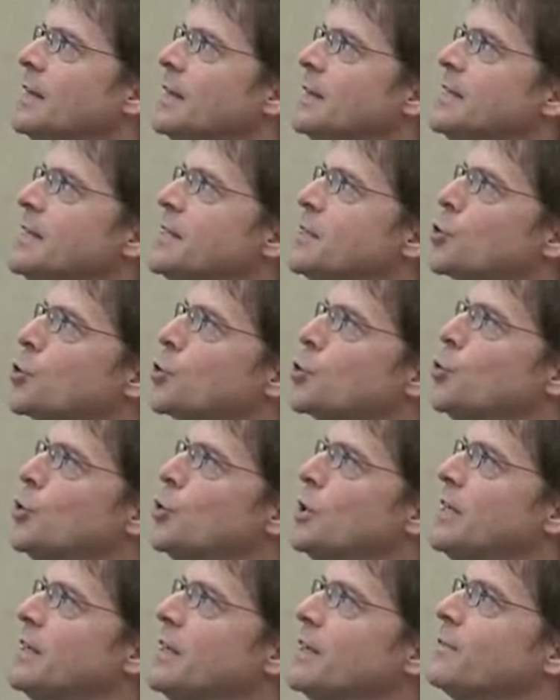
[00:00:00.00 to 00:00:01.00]
This
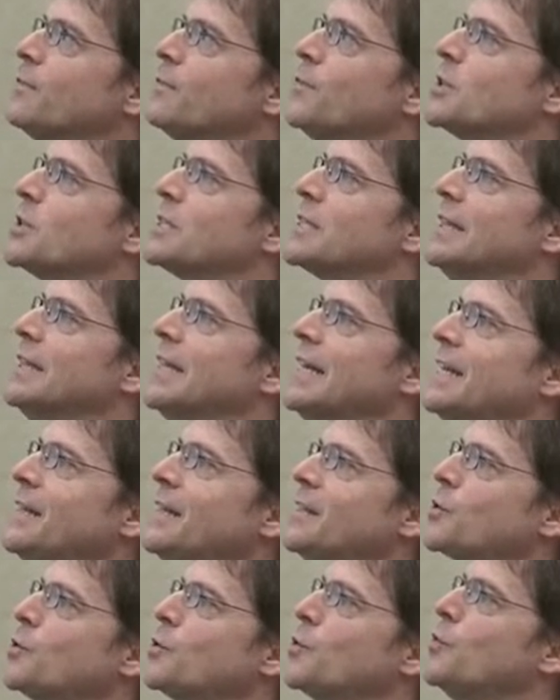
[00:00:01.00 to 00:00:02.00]
ruling was
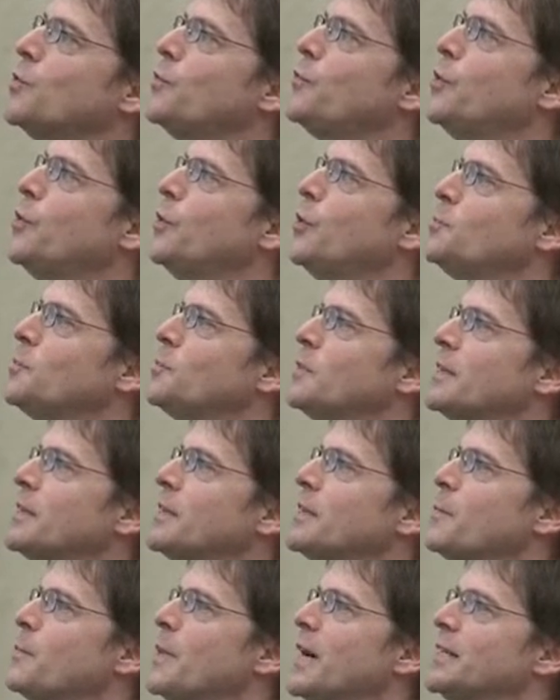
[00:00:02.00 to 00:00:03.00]
later confirmed
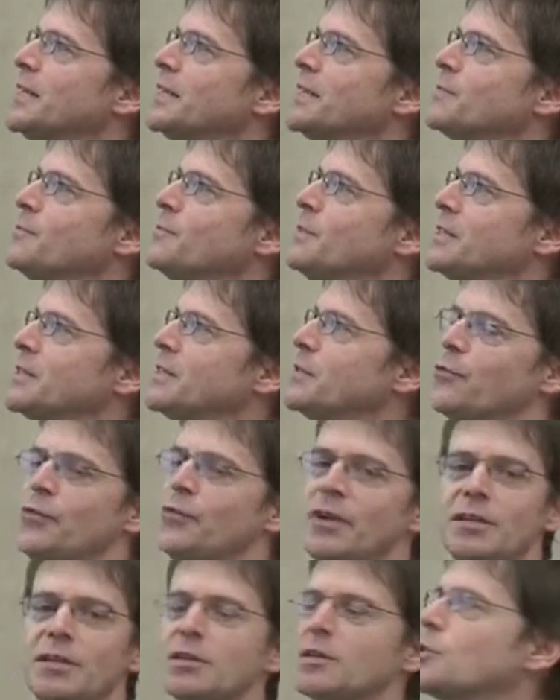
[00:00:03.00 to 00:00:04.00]
by the Swiss
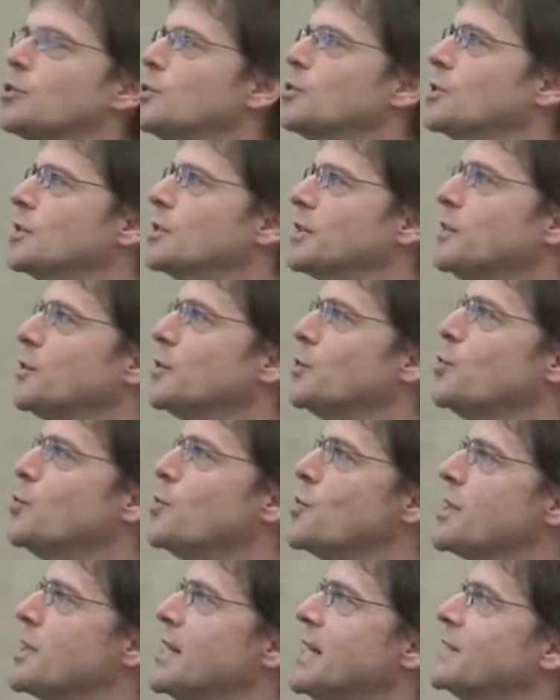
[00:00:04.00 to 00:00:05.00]
Federal Court in
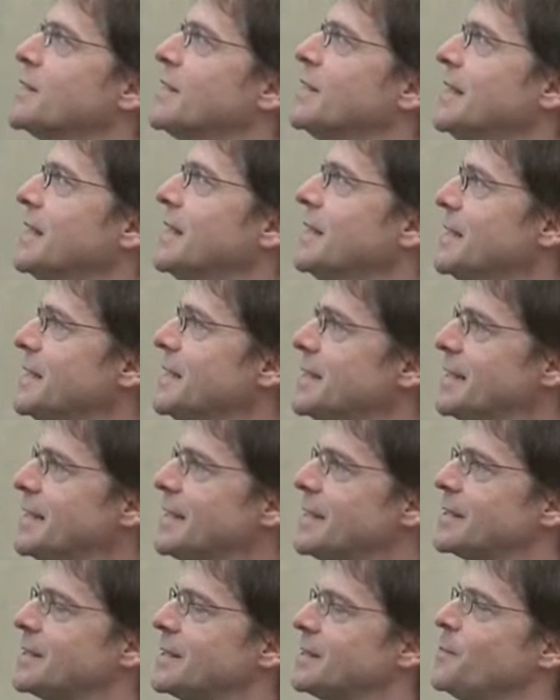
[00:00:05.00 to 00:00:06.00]

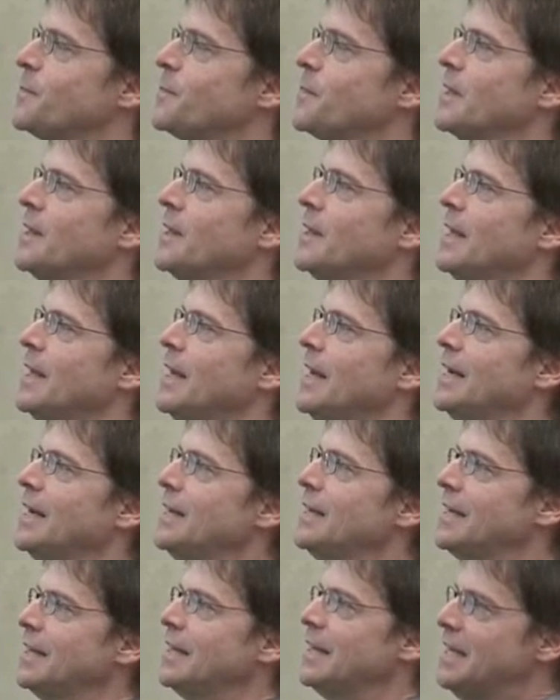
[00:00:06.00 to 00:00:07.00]
2006
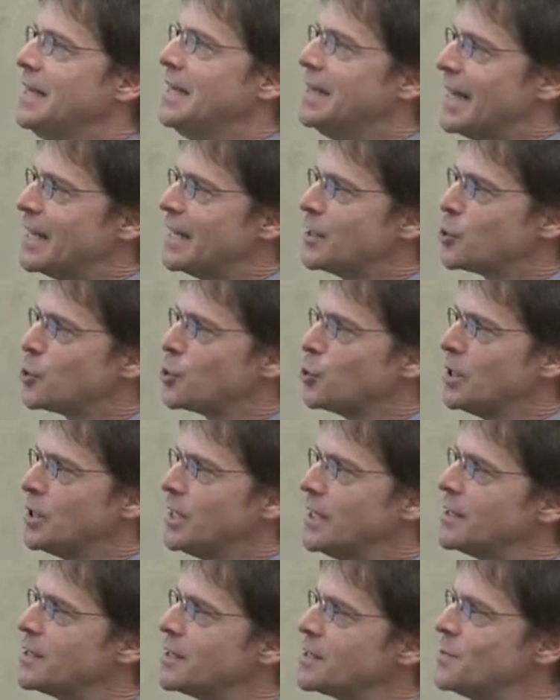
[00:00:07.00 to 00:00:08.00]
and in that
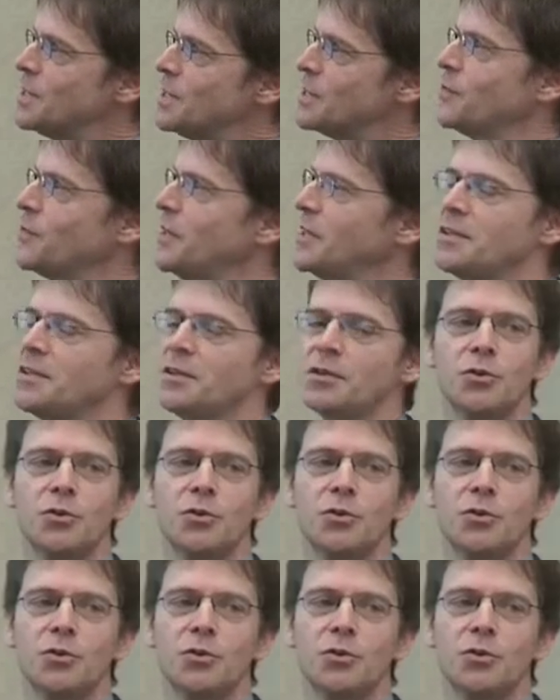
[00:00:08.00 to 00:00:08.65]
ruling, the Swiss Federal